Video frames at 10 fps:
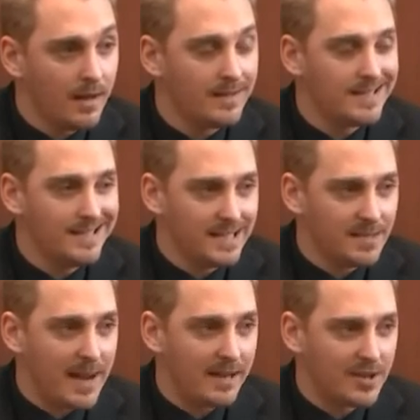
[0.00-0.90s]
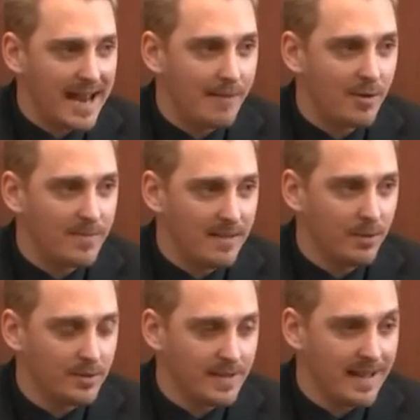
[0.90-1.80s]
To dispatch camera
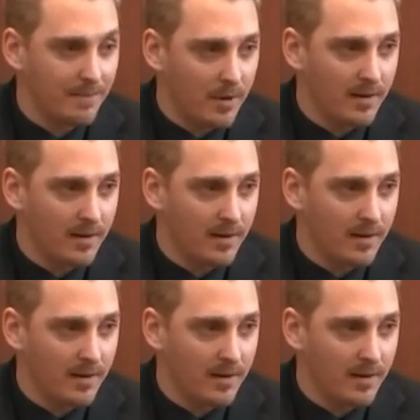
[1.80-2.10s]
people to that